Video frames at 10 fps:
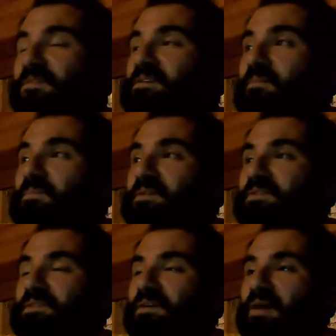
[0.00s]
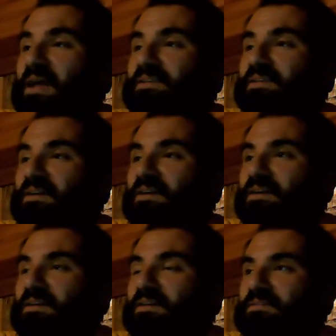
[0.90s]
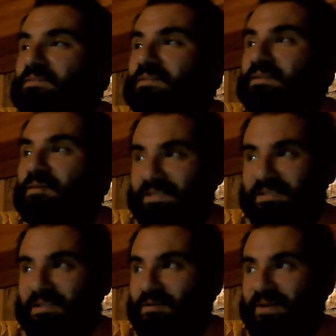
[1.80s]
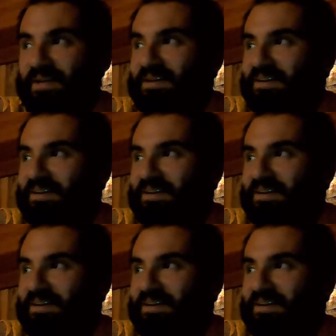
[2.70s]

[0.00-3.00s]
fucked up because so has Chloe.